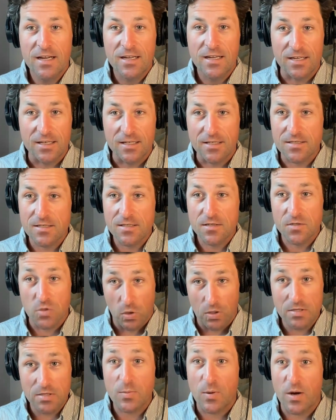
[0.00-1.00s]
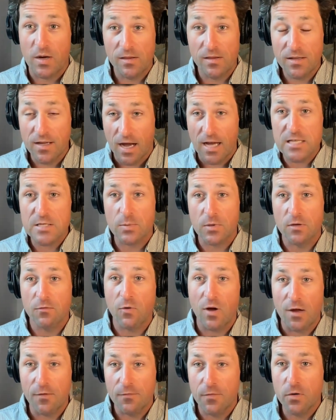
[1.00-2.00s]
is sort of spreading the gospel
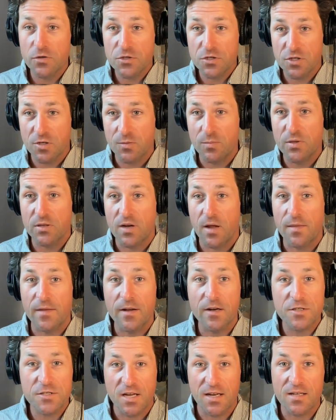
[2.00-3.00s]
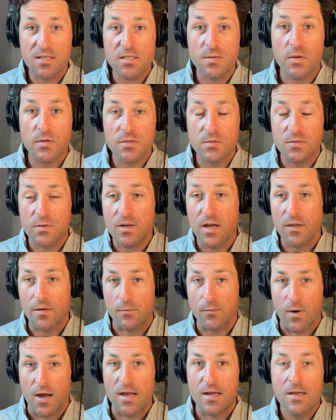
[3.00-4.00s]
of why folks should build on their chain as opposed to
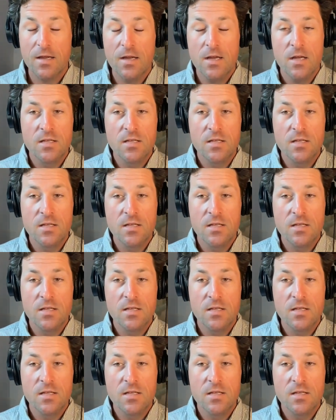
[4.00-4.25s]
another, right?